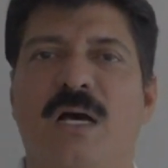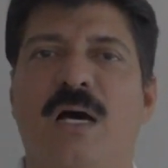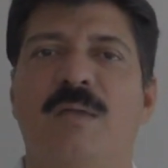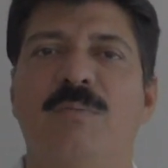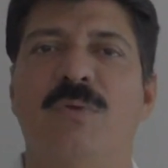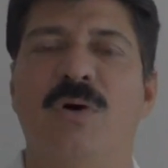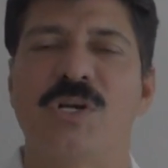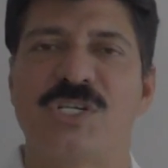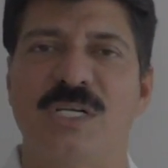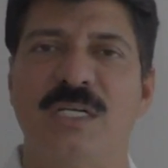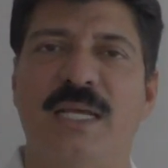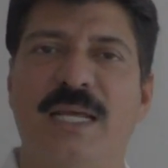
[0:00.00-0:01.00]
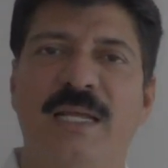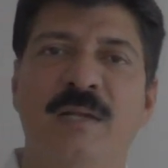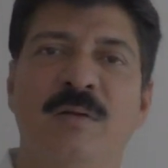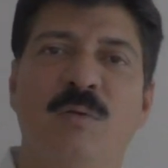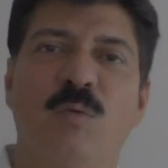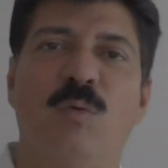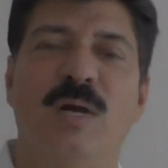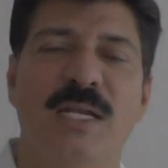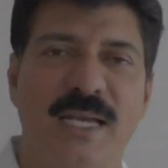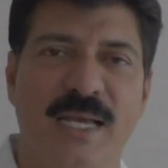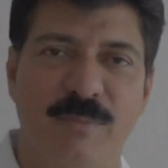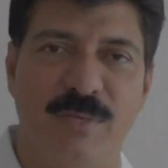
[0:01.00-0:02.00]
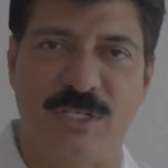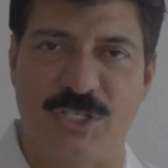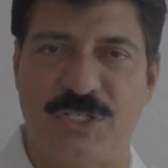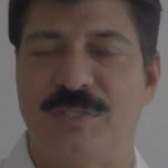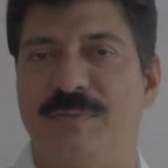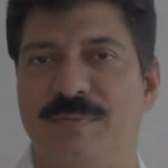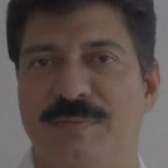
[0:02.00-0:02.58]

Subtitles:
or motion in one dimension